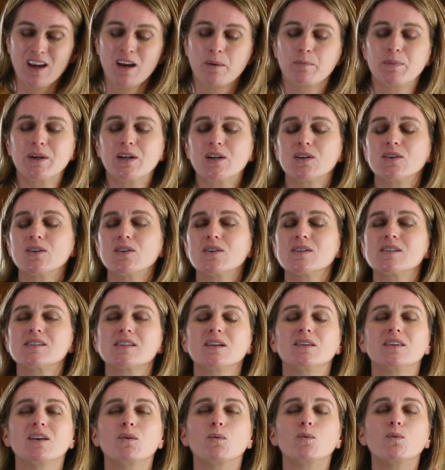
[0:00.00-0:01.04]
because
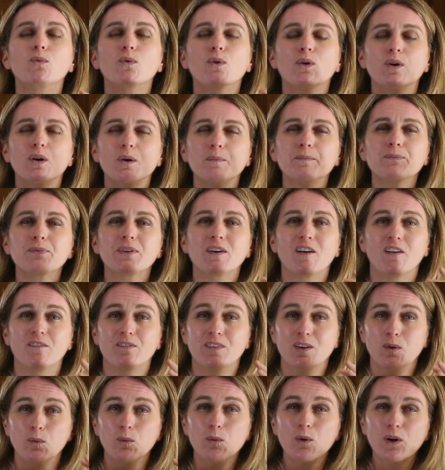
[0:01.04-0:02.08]
the warmth of
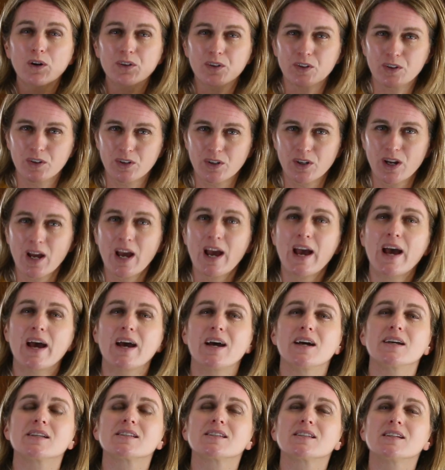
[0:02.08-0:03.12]
the water
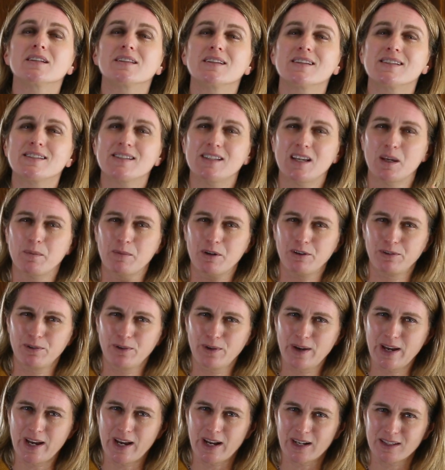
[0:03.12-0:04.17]
has the same
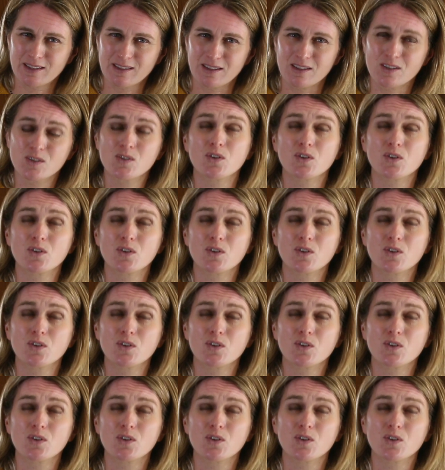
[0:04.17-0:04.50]
effect.